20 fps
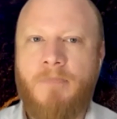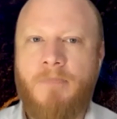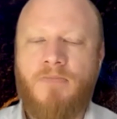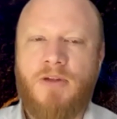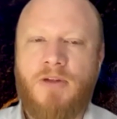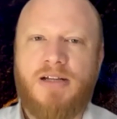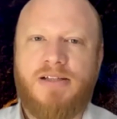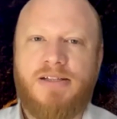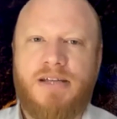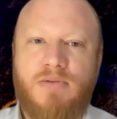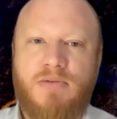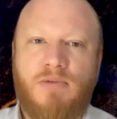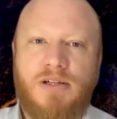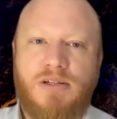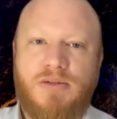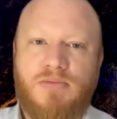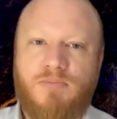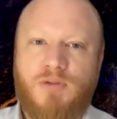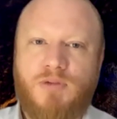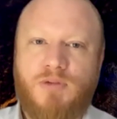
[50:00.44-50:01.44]
I'd say
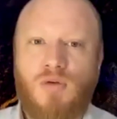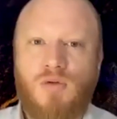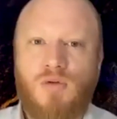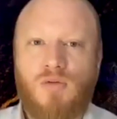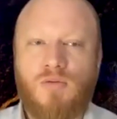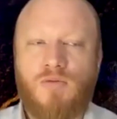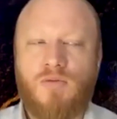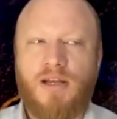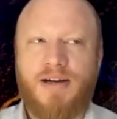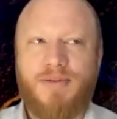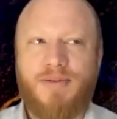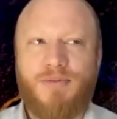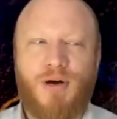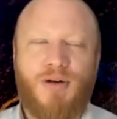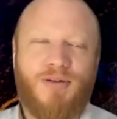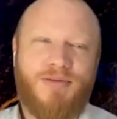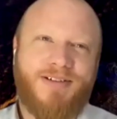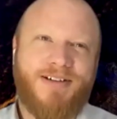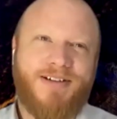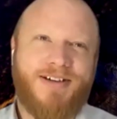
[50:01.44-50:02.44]
what's cool,
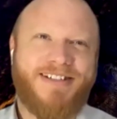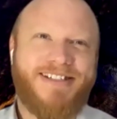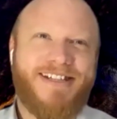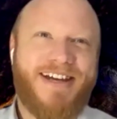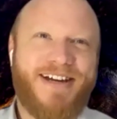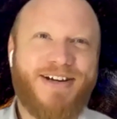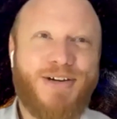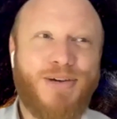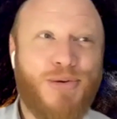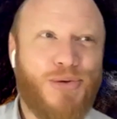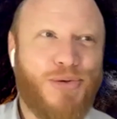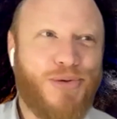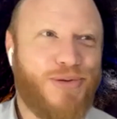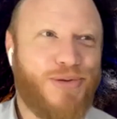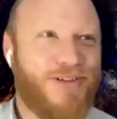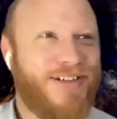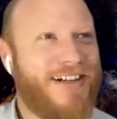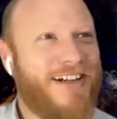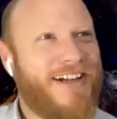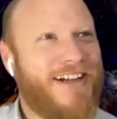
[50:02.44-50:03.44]
like saying
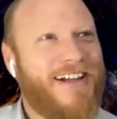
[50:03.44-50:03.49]
cool